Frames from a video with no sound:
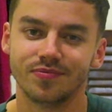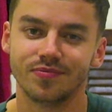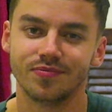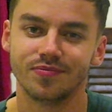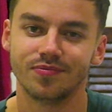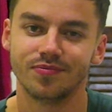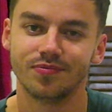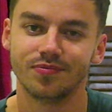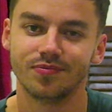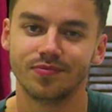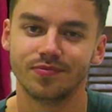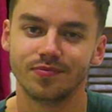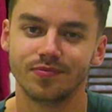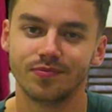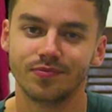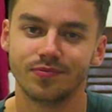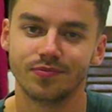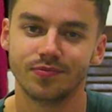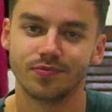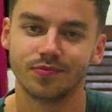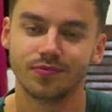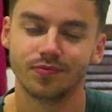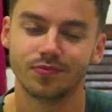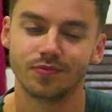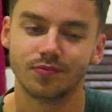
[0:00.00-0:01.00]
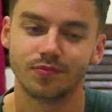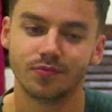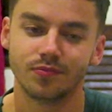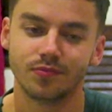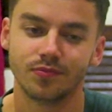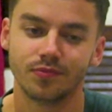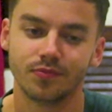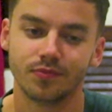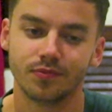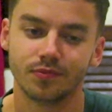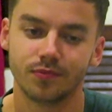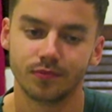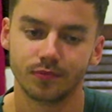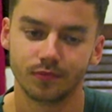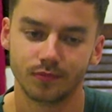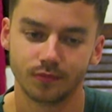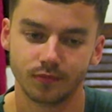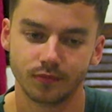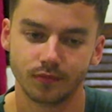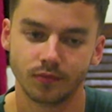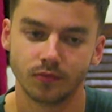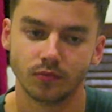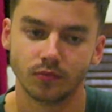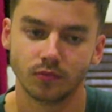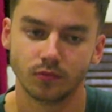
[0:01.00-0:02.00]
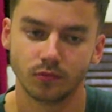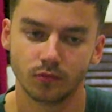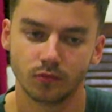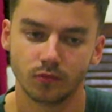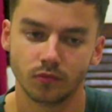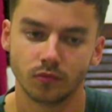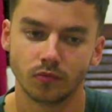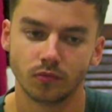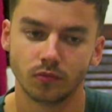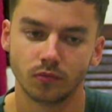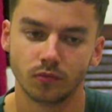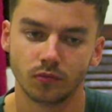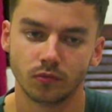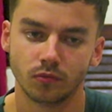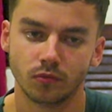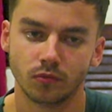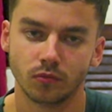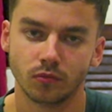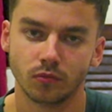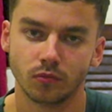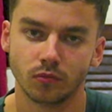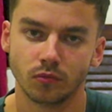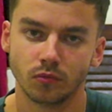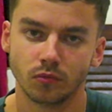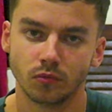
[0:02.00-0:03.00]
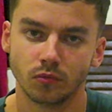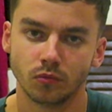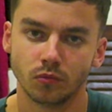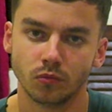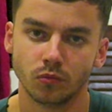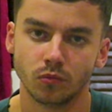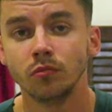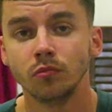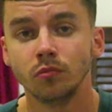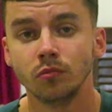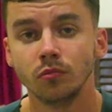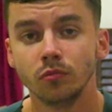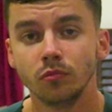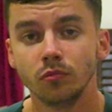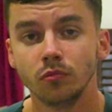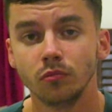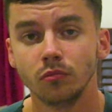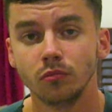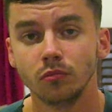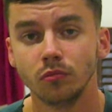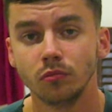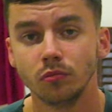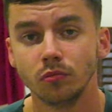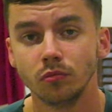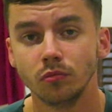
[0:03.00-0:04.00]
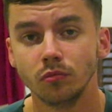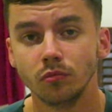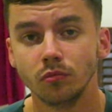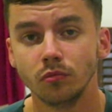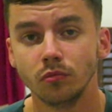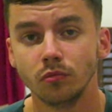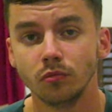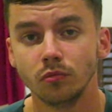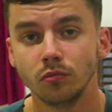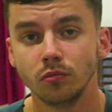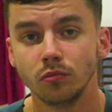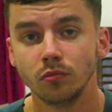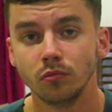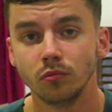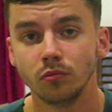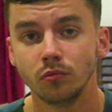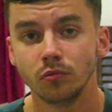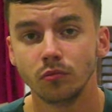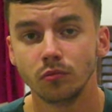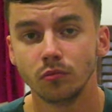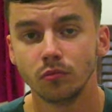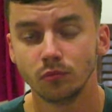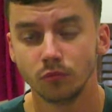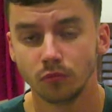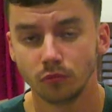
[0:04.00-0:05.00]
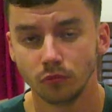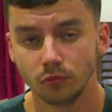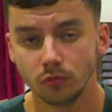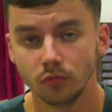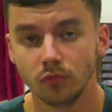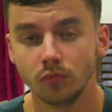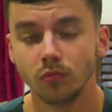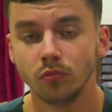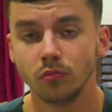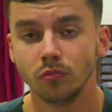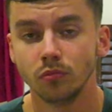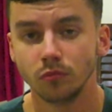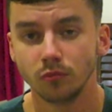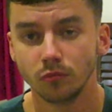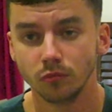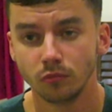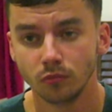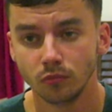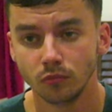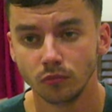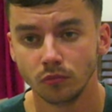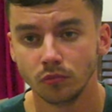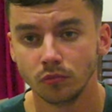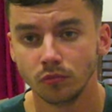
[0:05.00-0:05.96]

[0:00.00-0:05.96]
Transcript: (silent)